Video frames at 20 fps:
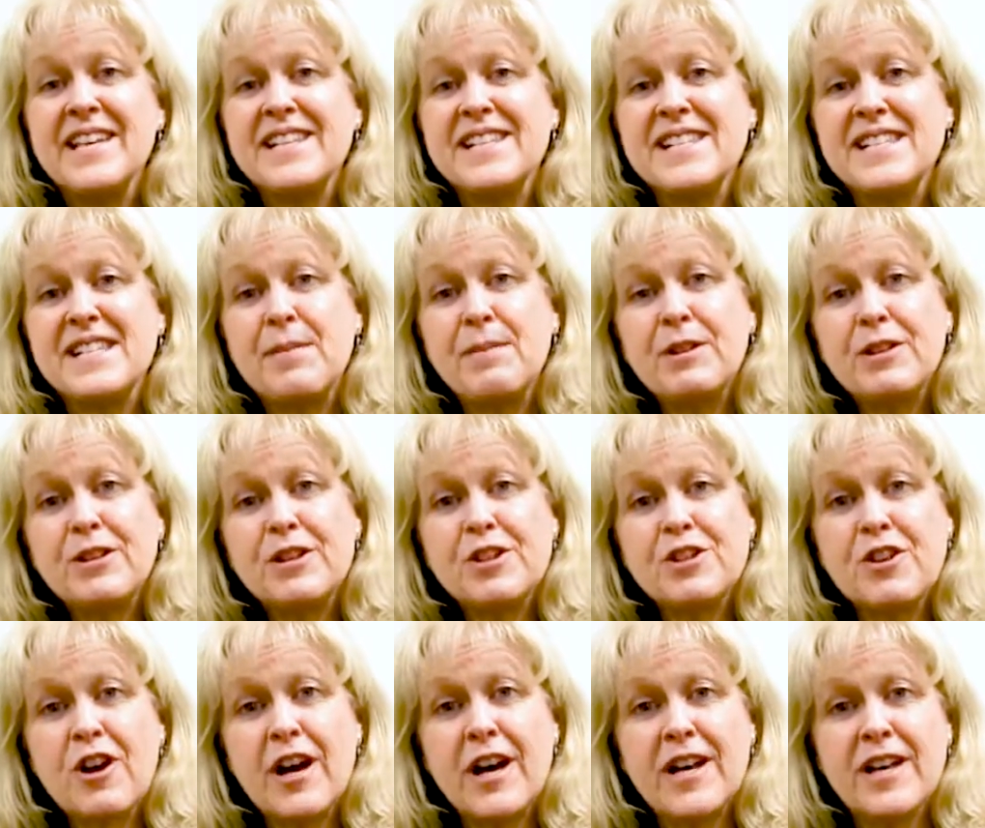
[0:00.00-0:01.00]
Similar
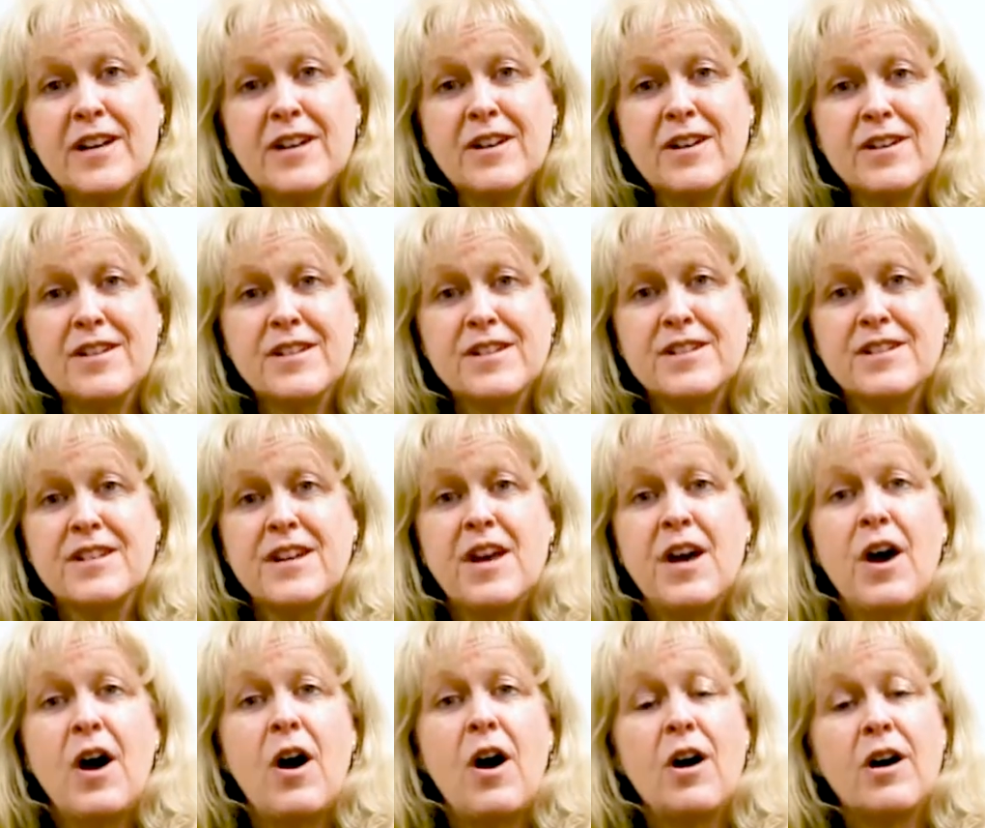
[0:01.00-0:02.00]
triangles
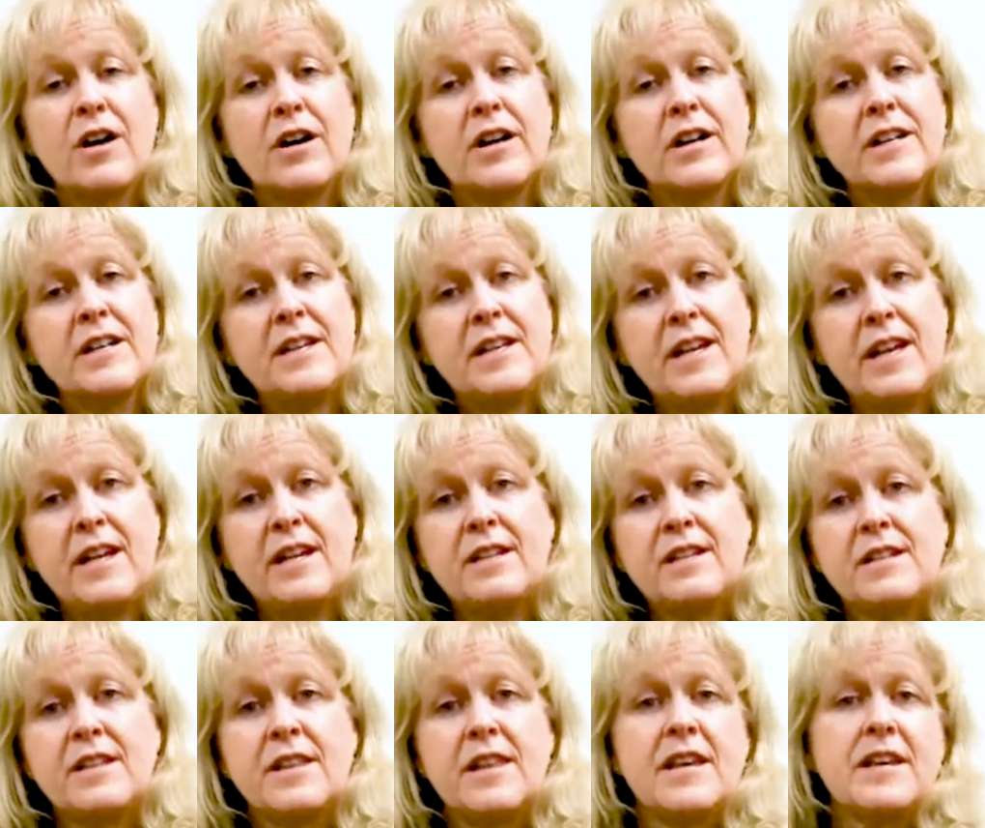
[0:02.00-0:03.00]
are
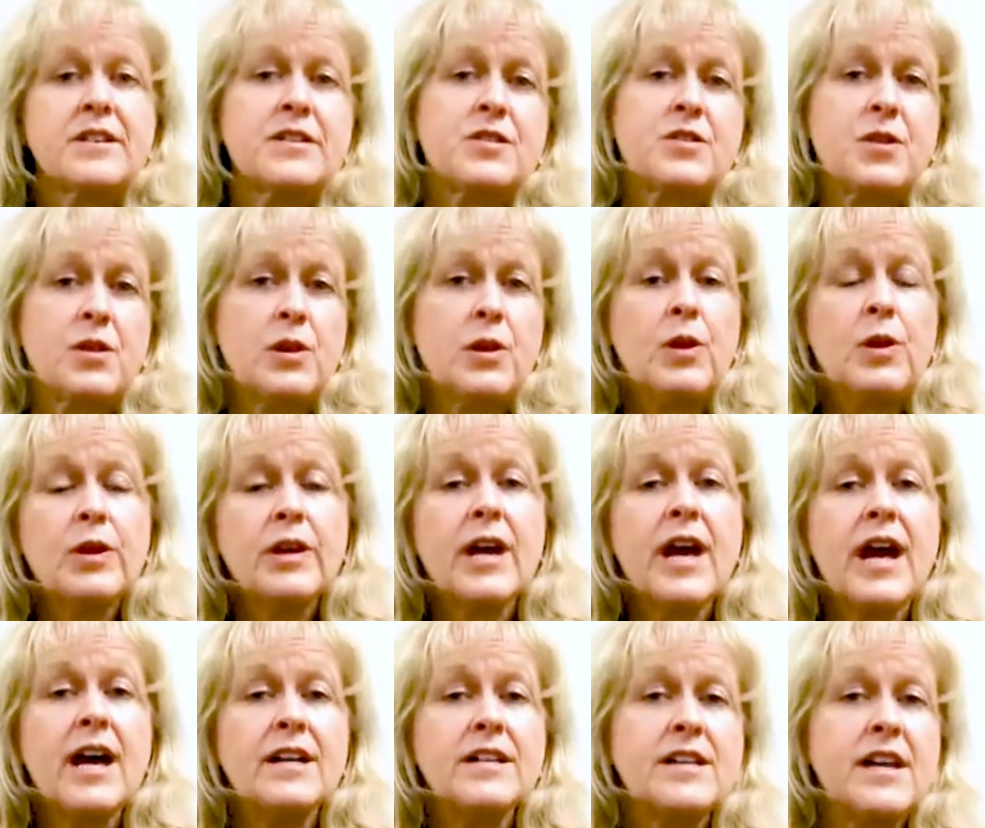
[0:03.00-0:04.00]
neat things to look
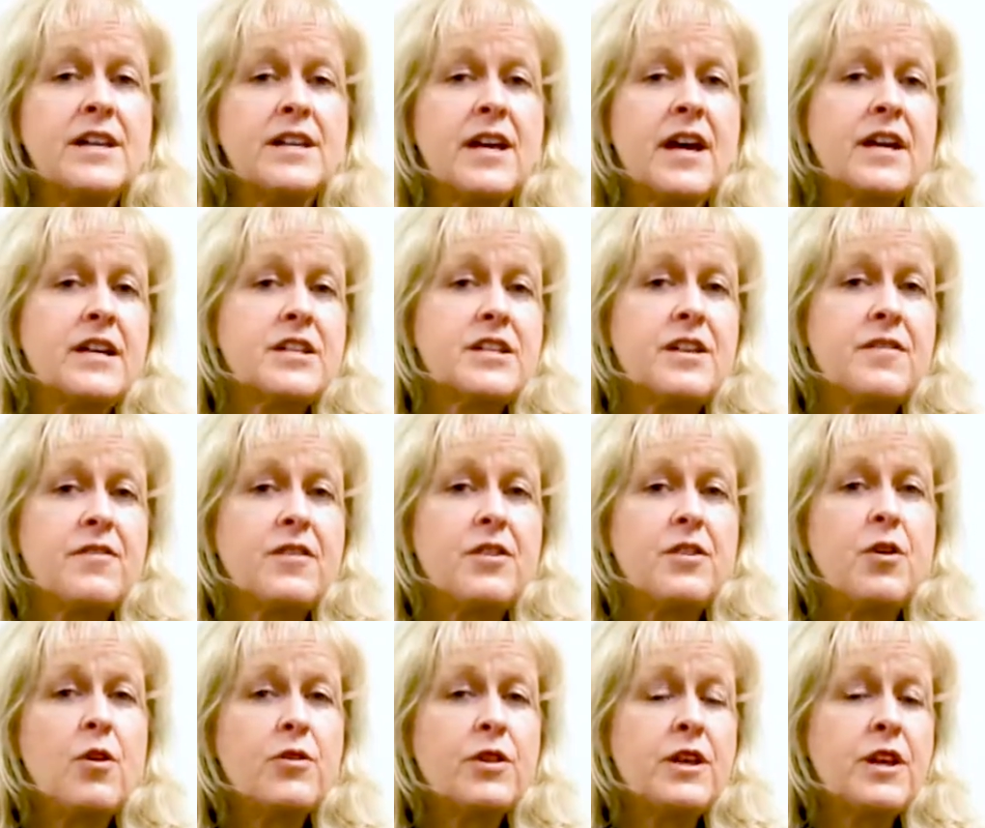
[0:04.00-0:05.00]
at and actually if you
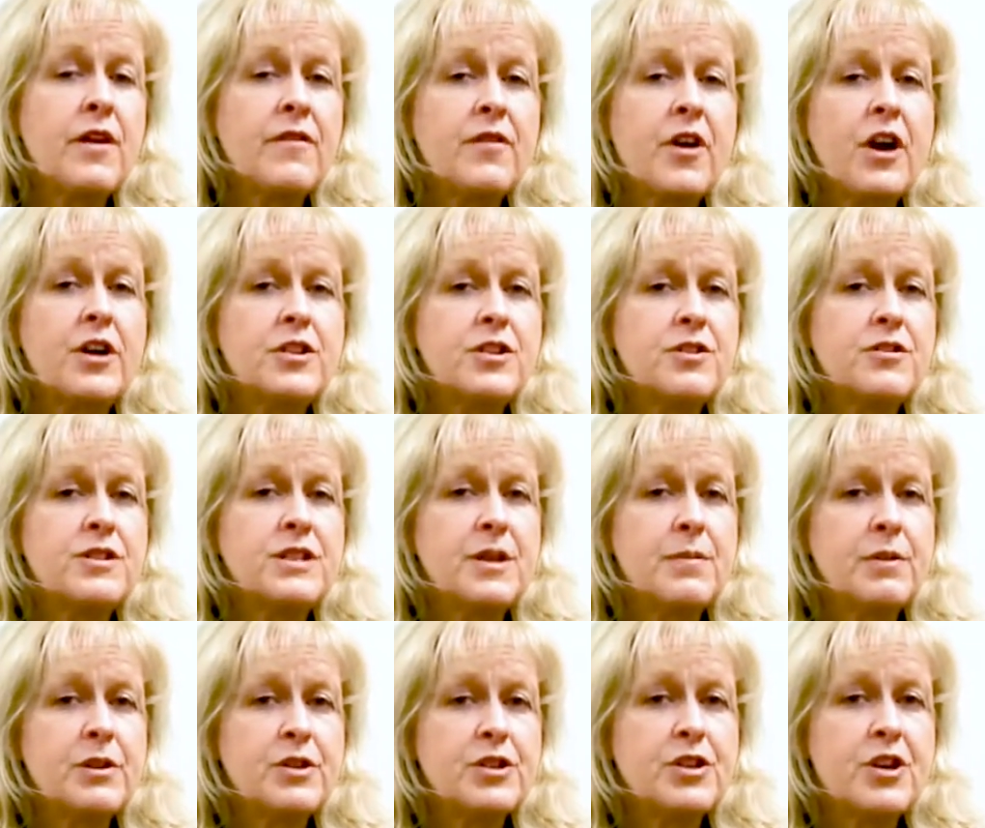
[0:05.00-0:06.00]
know that you have got two
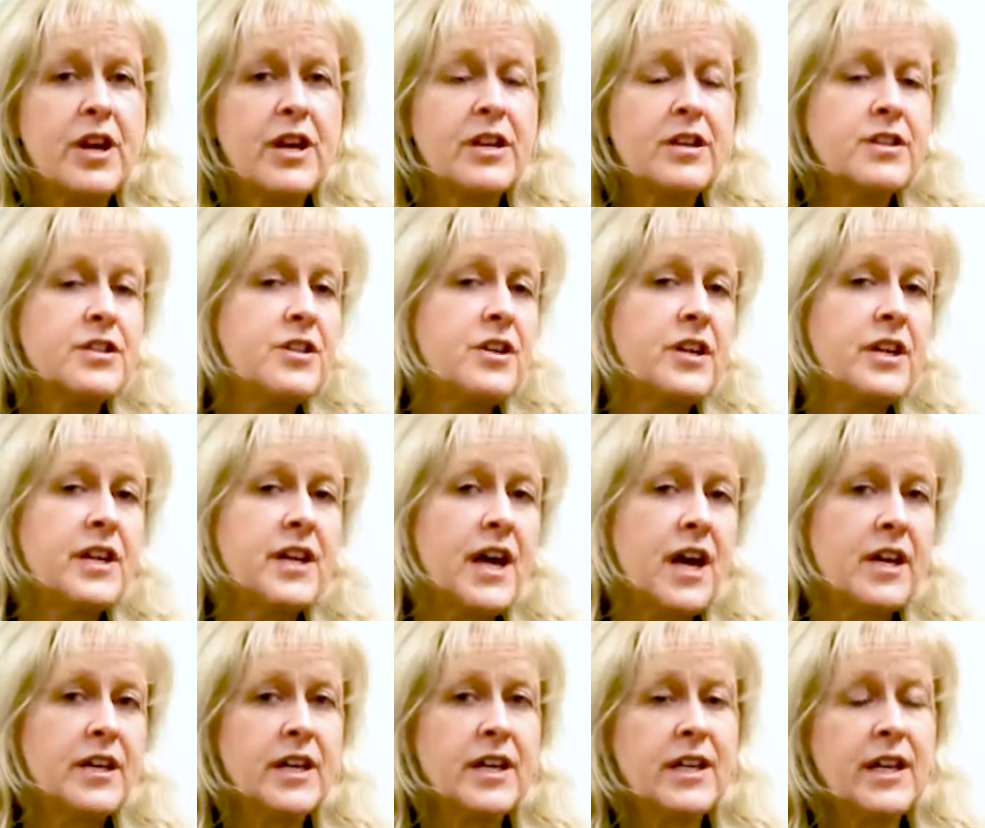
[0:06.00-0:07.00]
similar triangles you can
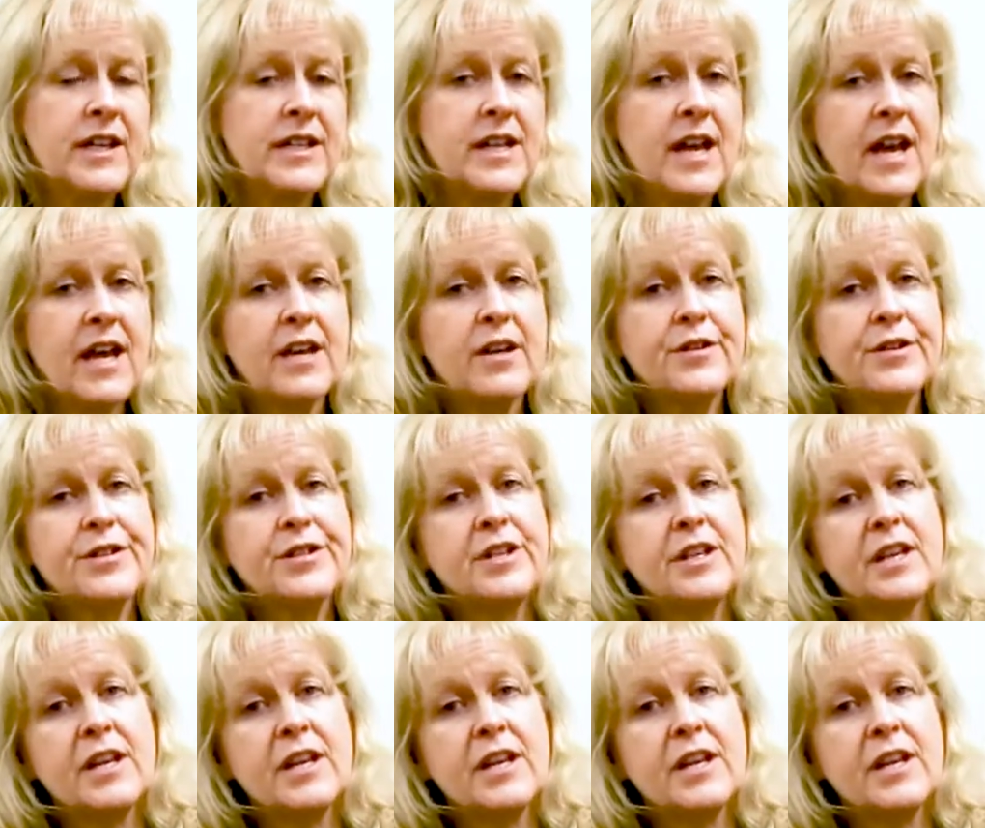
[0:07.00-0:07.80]
calculate angles,